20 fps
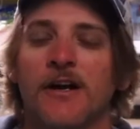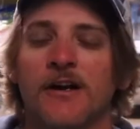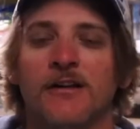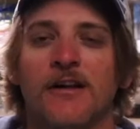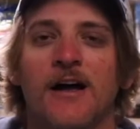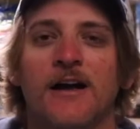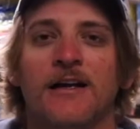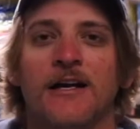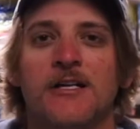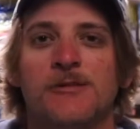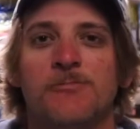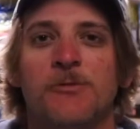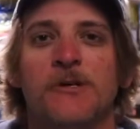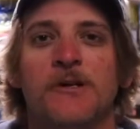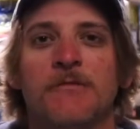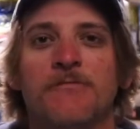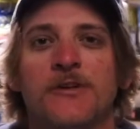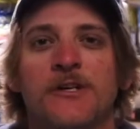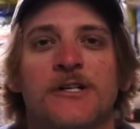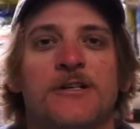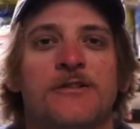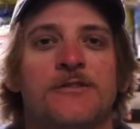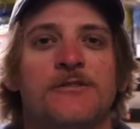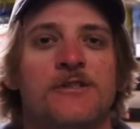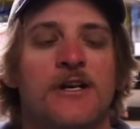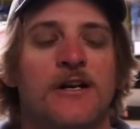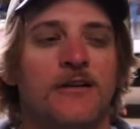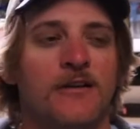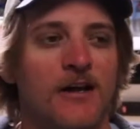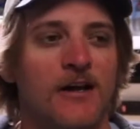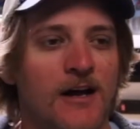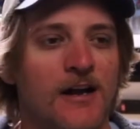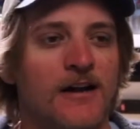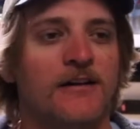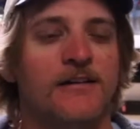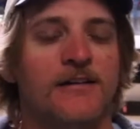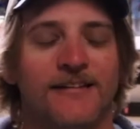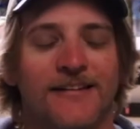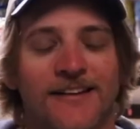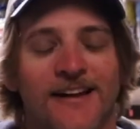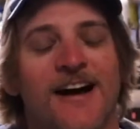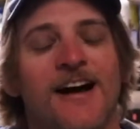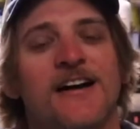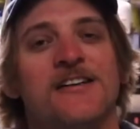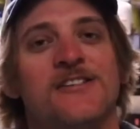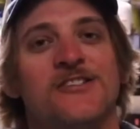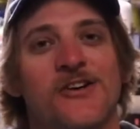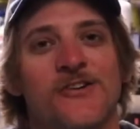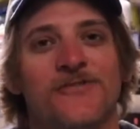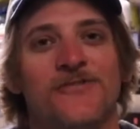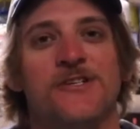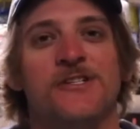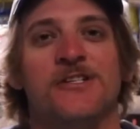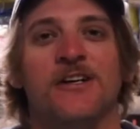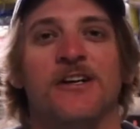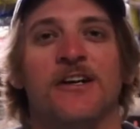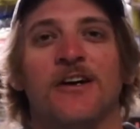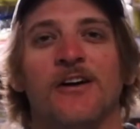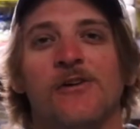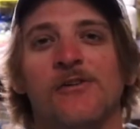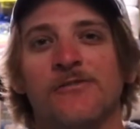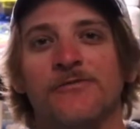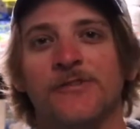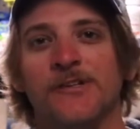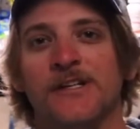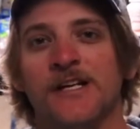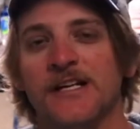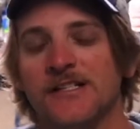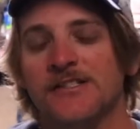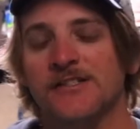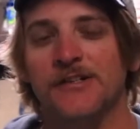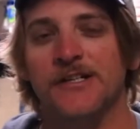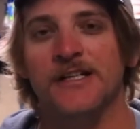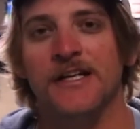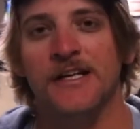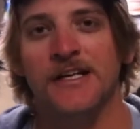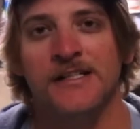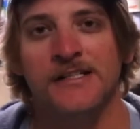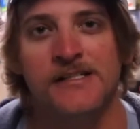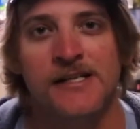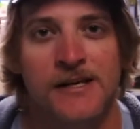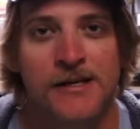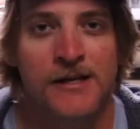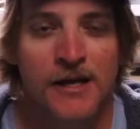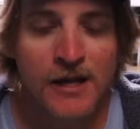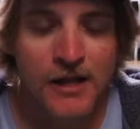Got a lot of guys putting up videos, got a lot of surf fishing gonna go on for the next 3 days.